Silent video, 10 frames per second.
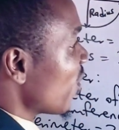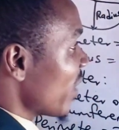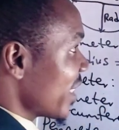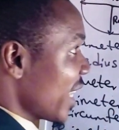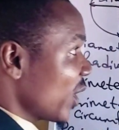of
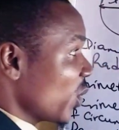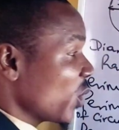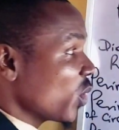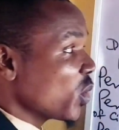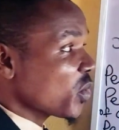a
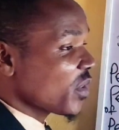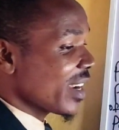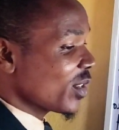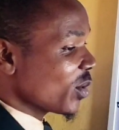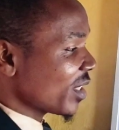circle whose
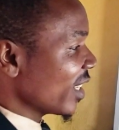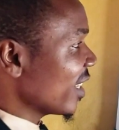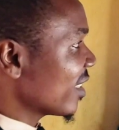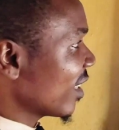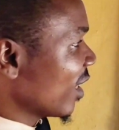radius
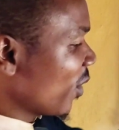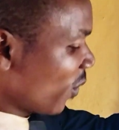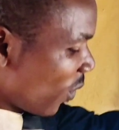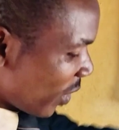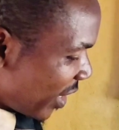is
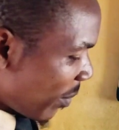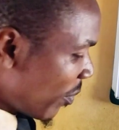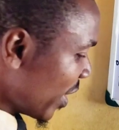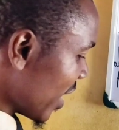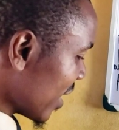14
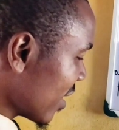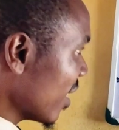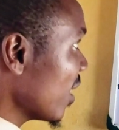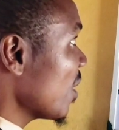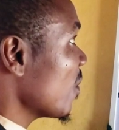meters.
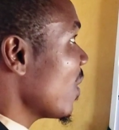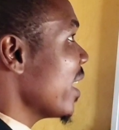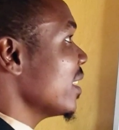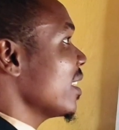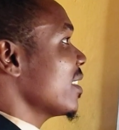
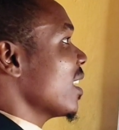Find the